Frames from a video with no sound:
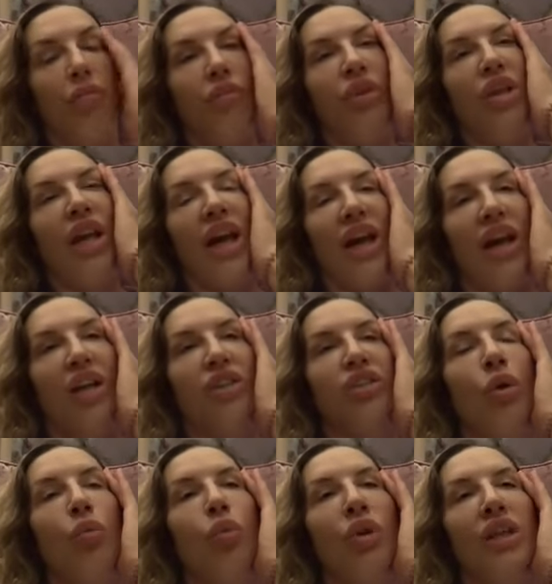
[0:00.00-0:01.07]
yeah, I
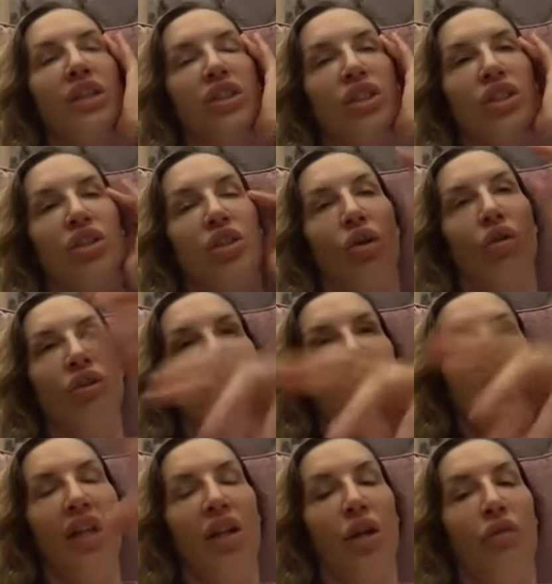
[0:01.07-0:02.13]
don't want it to start
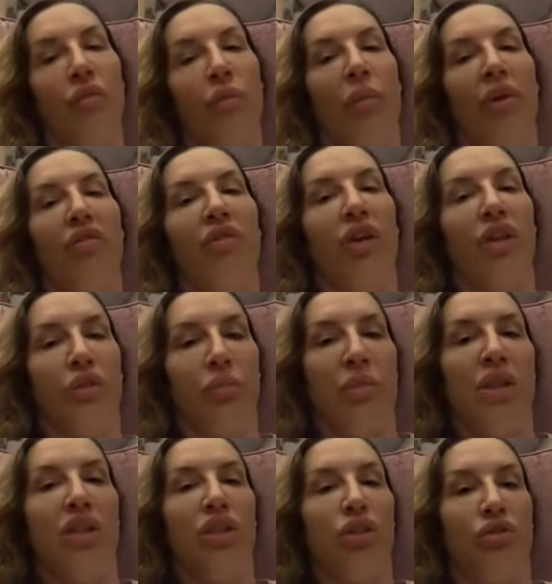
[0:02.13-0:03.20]
taking over my first
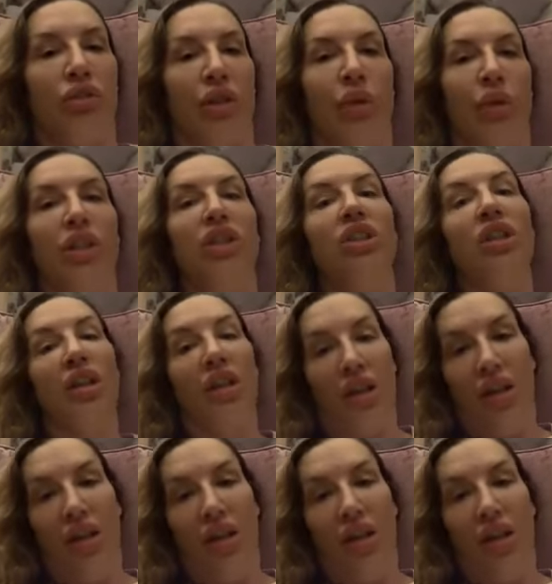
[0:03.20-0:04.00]
ministry, which